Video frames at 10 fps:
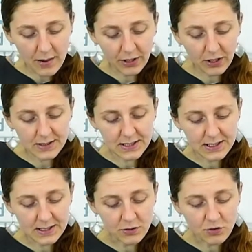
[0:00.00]
Because this
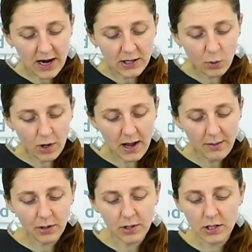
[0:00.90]
is a dried one,
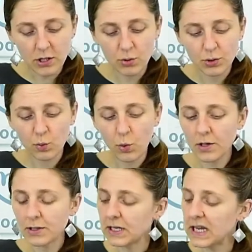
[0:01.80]
I'm going to use
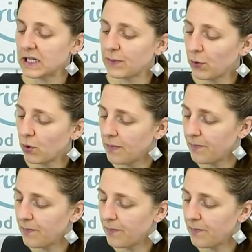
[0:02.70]
1 teaspoon.